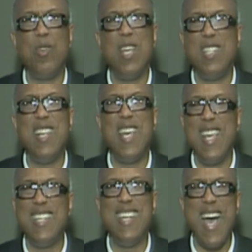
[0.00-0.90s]

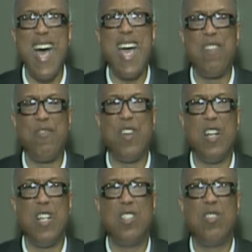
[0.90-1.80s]
he died for
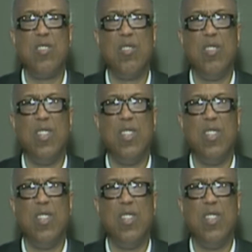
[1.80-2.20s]
us.